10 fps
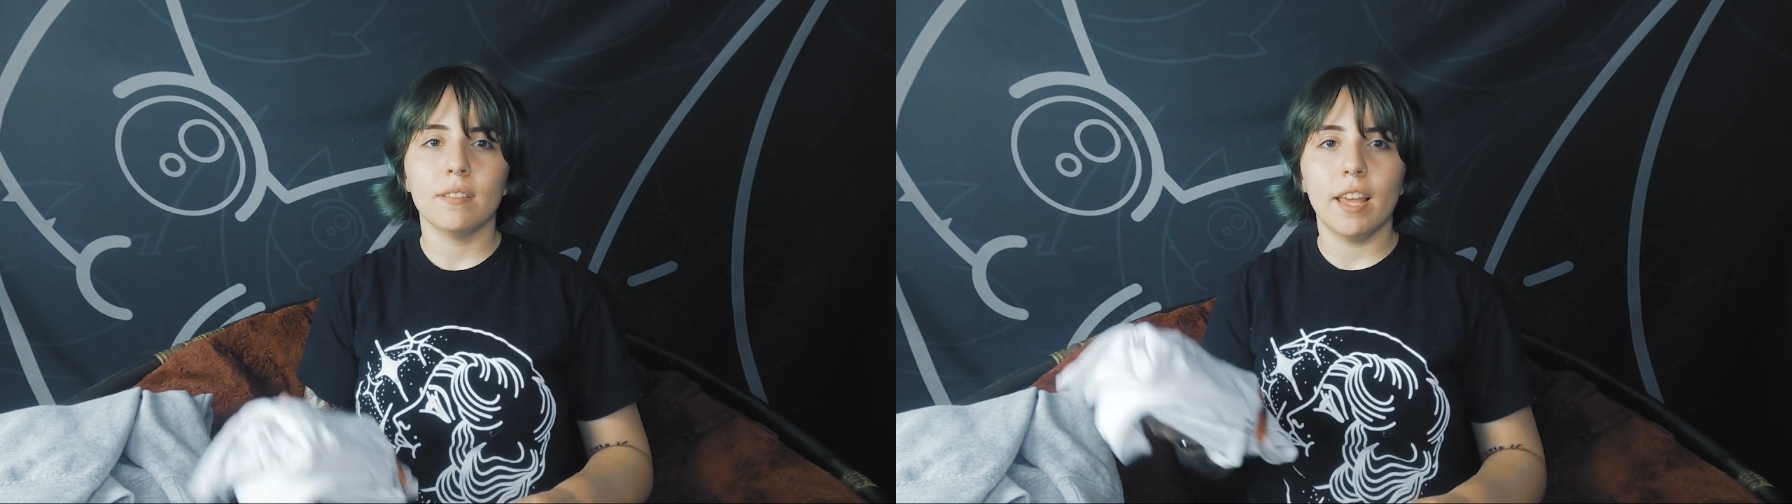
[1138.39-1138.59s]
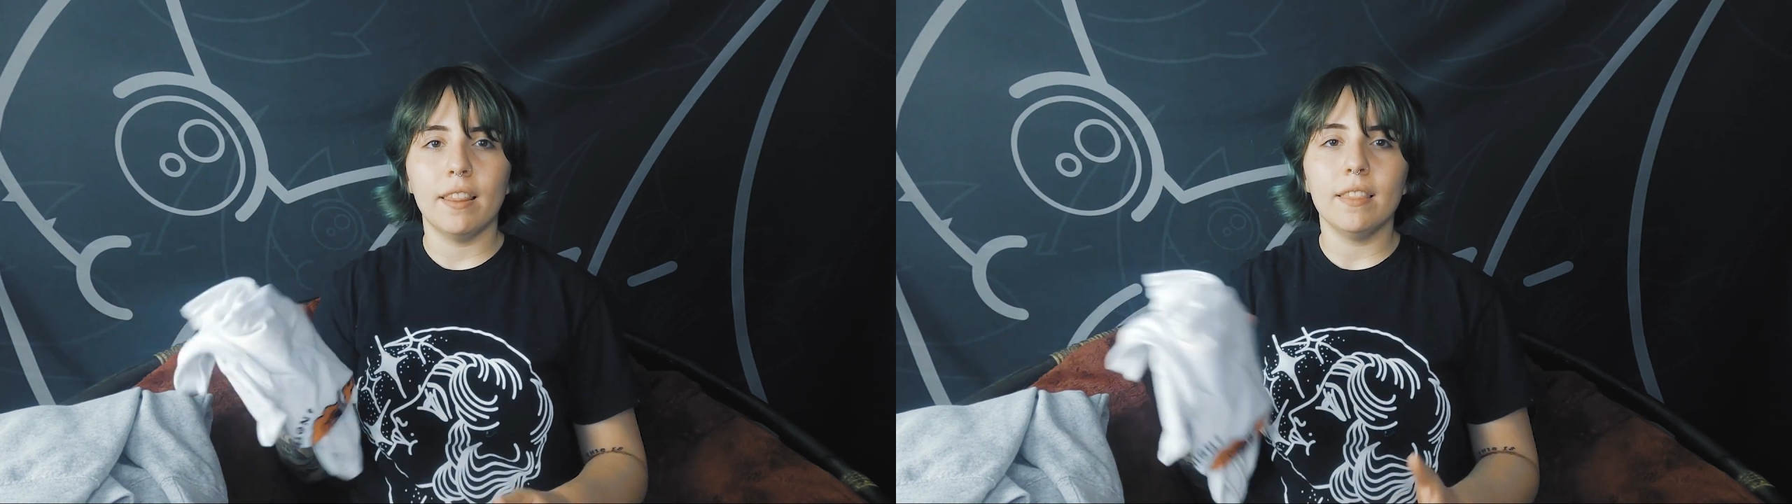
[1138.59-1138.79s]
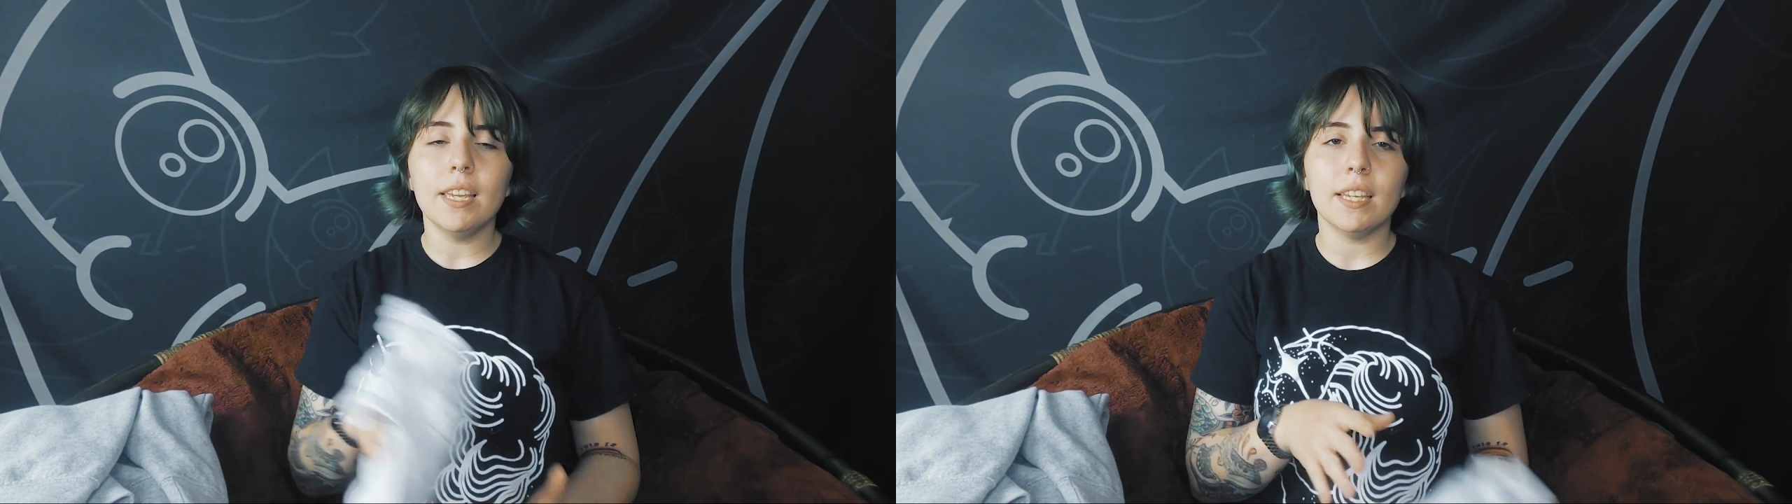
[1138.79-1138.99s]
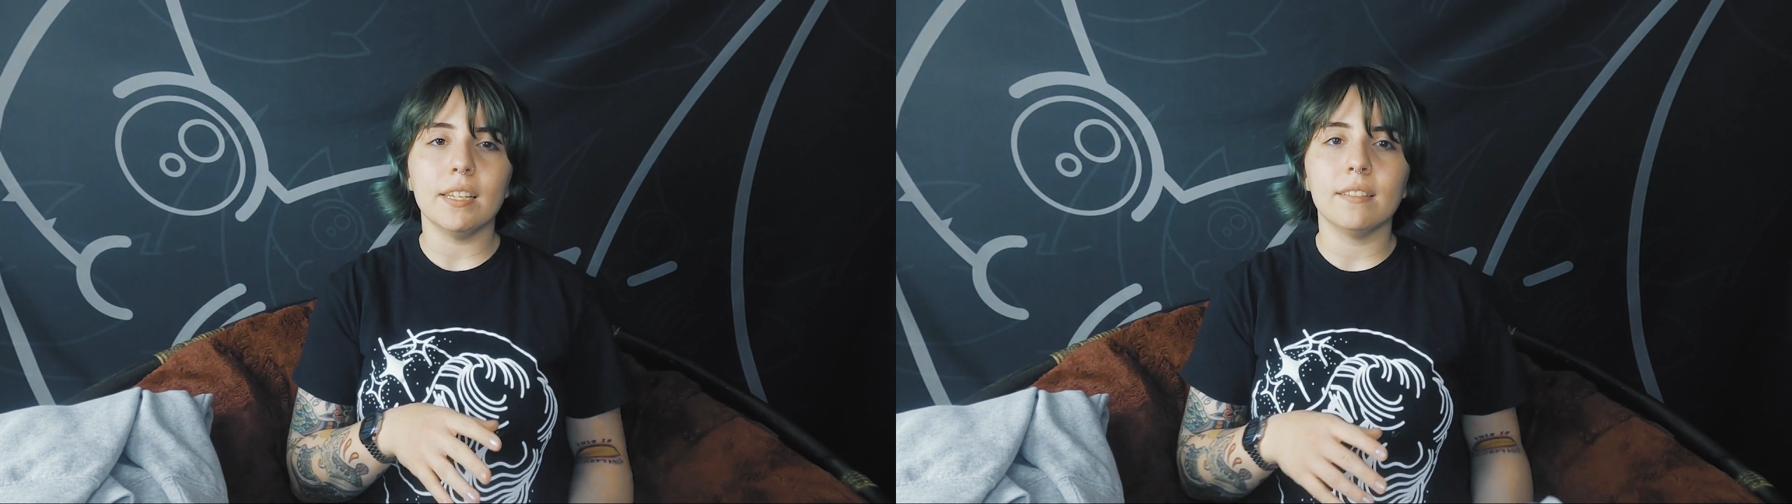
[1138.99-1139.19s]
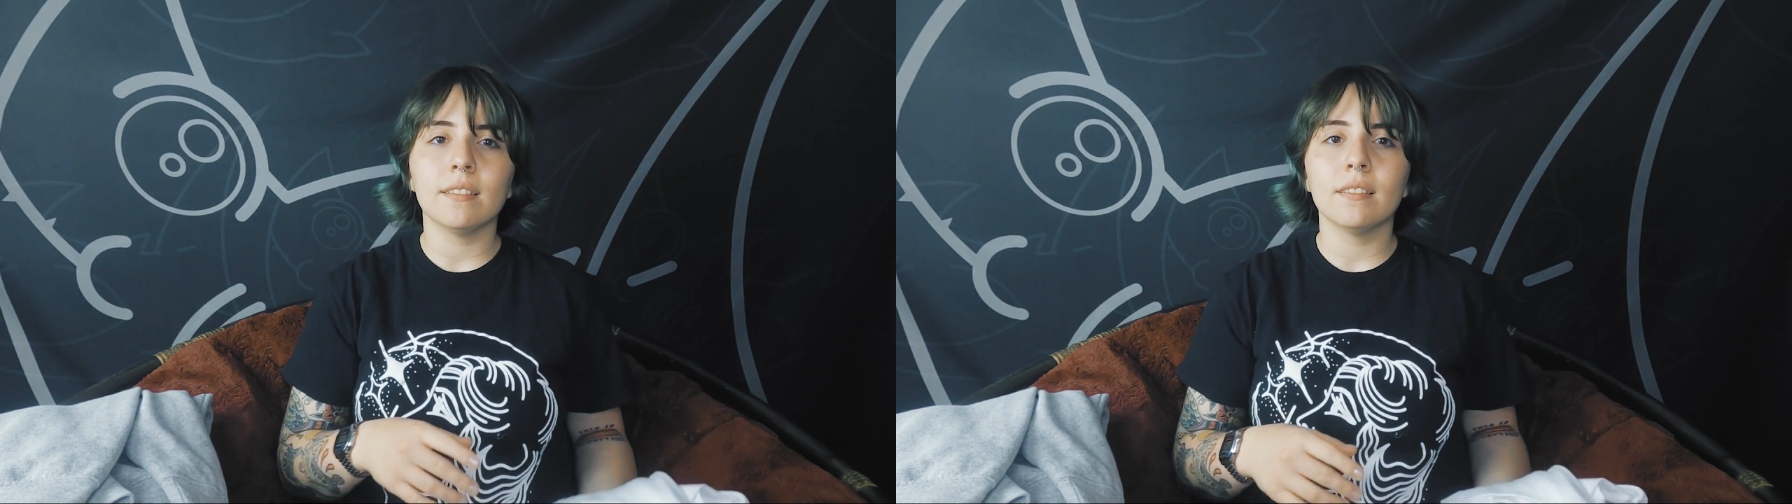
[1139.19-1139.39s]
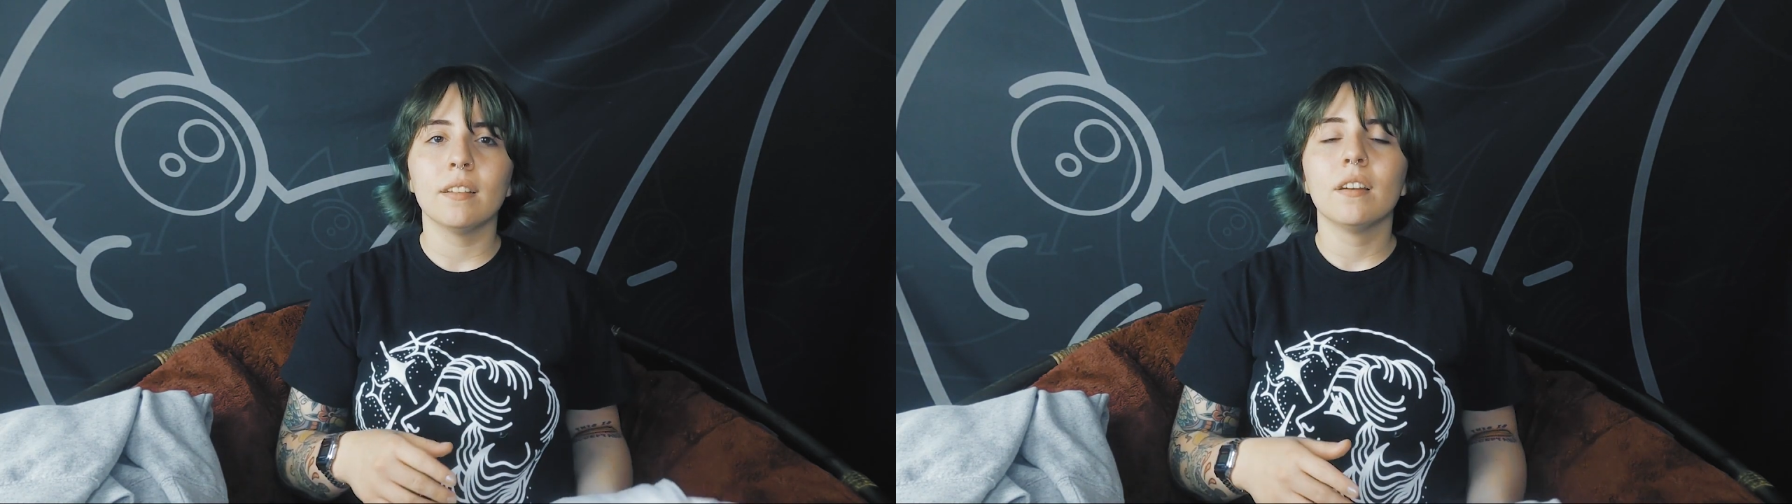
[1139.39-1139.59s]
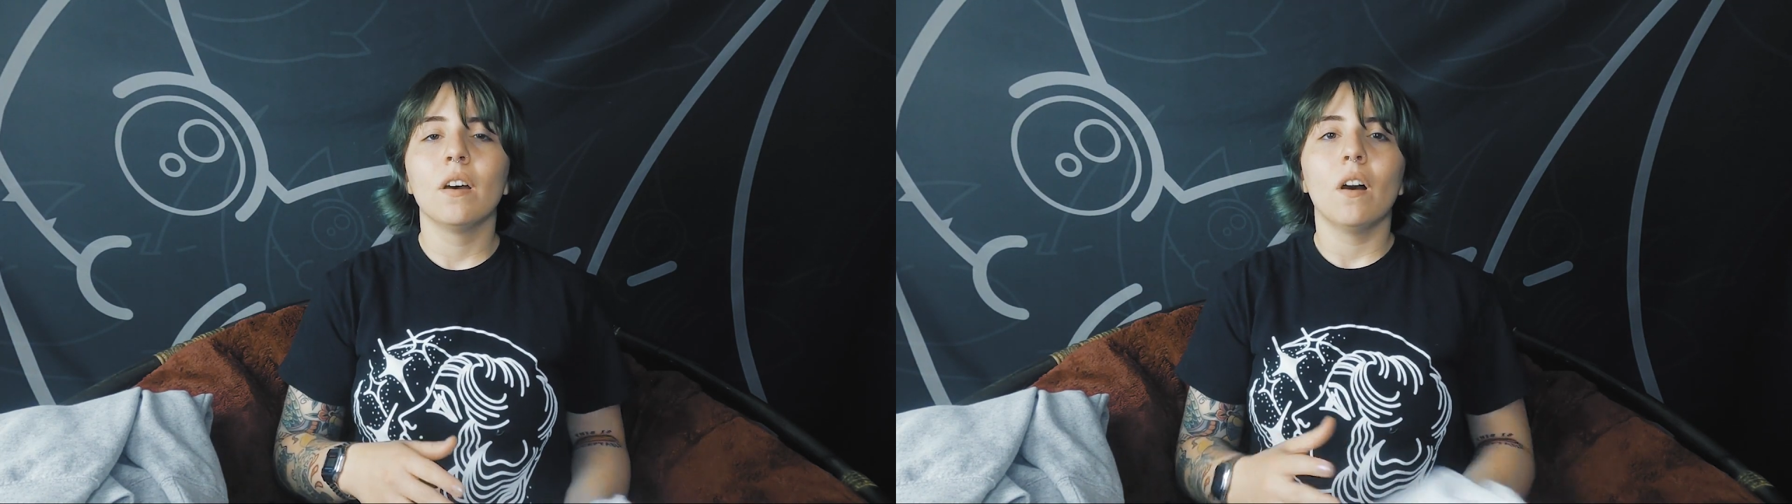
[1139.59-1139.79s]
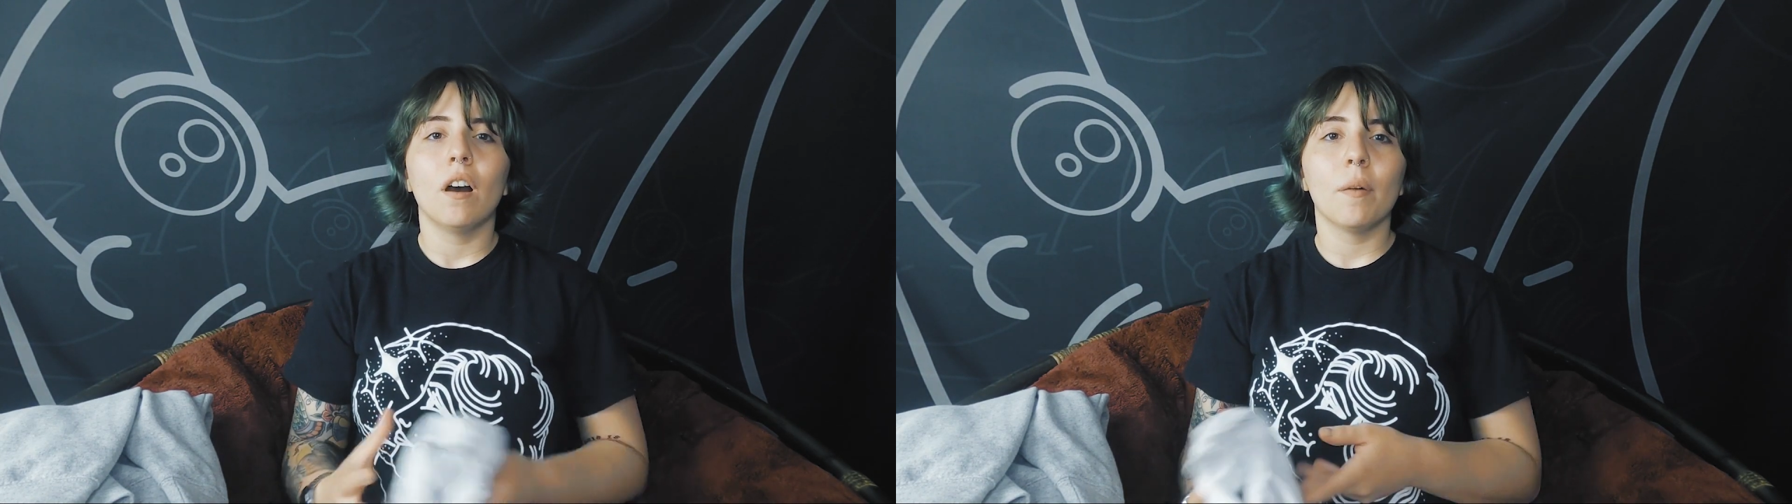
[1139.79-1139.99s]
and these
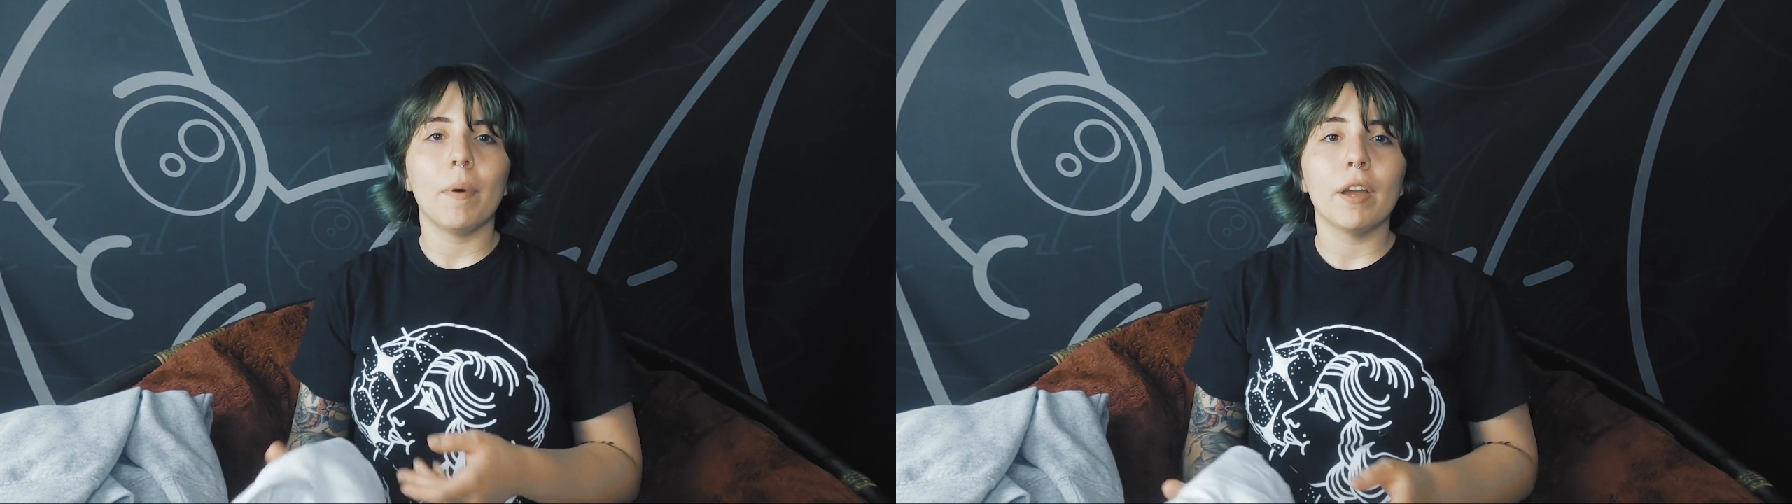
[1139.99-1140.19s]
are by